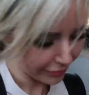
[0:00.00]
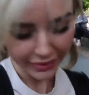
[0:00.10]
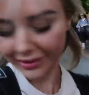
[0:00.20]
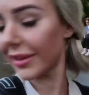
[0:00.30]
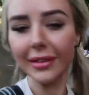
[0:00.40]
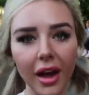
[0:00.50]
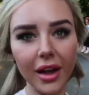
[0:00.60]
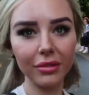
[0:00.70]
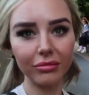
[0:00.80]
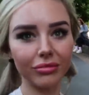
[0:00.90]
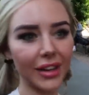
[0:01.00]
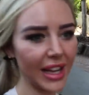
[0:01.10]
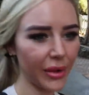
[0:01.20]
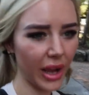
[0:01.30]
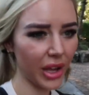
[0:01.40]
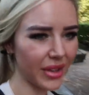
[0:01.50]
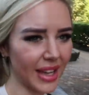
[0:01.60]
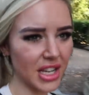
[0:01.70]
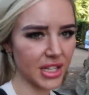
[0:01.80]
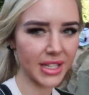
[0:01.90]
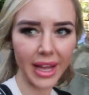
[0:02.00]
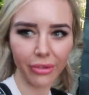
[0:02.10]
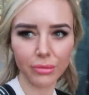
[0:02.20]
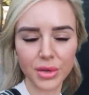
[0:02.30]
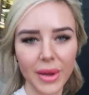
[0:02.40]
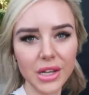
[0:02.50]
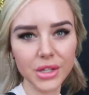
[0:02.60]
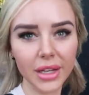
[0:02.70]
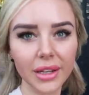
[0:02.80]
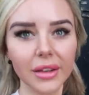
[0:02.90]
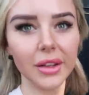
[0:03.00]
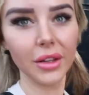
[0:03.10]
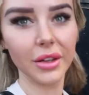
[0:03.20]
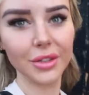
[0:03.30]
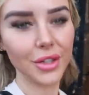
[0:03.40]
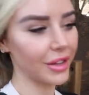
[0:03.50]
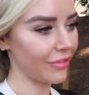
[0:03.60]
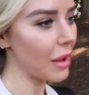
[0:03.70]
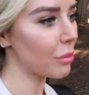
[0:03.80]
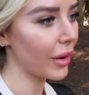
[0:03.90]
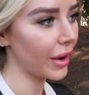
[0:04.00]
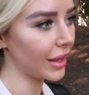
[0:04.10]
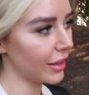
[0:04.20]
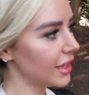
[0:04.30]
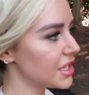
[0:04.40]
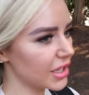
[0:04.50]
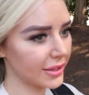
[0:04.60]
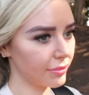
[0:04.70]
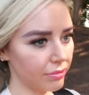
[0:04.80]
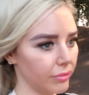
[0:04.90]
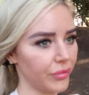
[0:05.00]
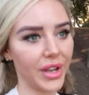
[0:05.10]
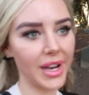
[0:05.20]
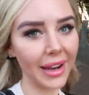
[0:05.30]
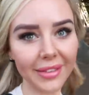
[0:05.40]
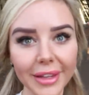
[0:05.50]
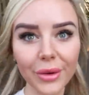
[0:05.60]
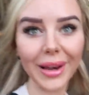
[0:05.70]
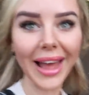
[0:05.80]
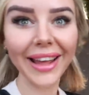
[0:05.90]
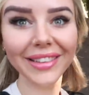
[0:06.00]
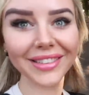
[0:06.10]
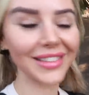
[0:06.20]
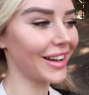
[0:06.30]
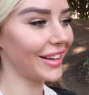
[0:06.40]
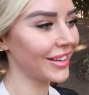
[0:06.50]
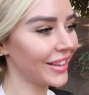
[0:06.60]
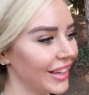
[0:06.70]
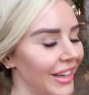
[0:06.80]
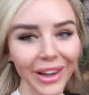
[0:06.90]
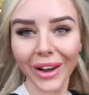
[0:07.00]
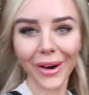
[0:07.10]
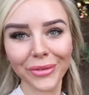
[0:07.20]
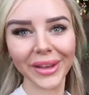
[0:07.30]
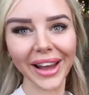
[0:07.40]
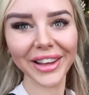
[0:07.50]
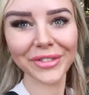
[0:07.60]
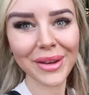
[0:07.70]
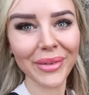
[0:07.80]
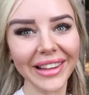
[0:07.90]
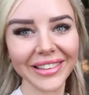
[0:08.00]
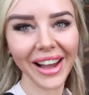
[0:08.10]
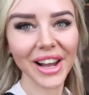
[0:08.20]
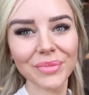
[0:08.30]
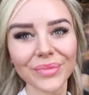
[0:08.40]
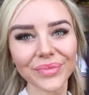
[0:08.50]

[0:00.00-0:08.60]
this is like really quite quick actually to get from Jumanji to The Vampire. It's just the next little land. So off we go, vampire time.